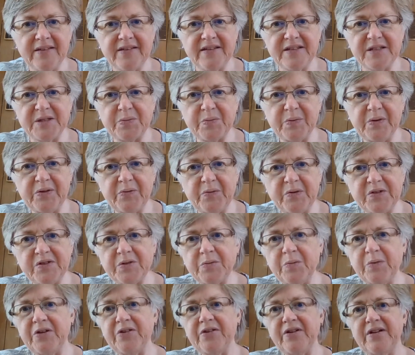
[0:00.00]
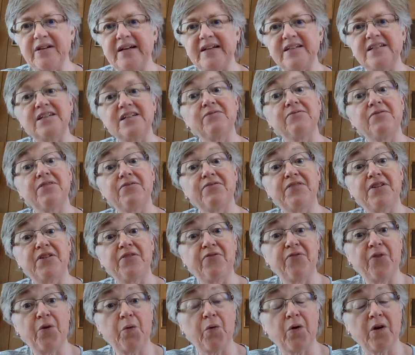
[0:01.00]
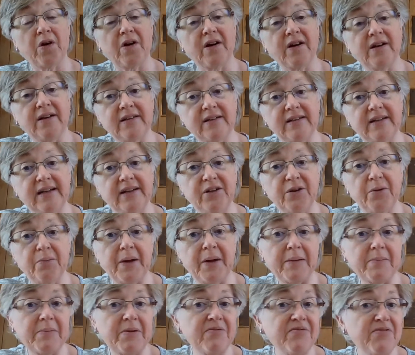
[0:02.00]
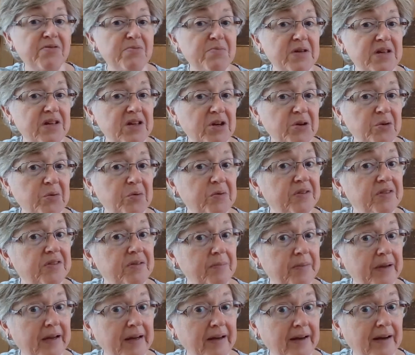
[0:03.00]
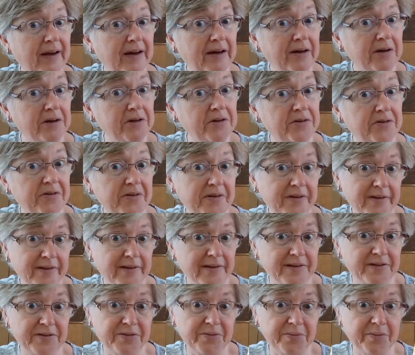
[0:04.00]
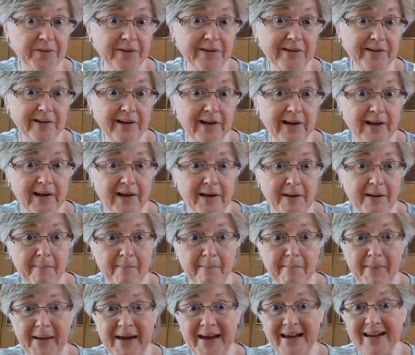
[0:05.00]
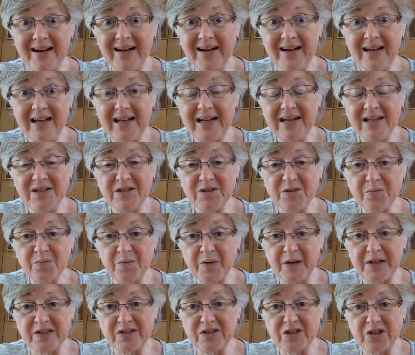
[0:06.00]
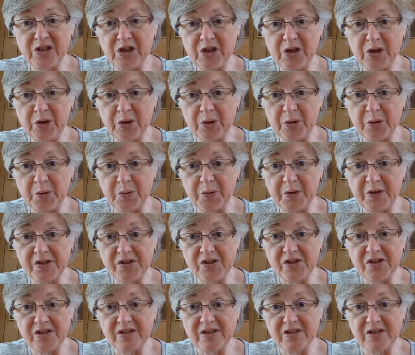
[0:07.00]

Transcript: This one was the winner in 1954, and you might be familiar with the main character in this one, Madeline's Rescue.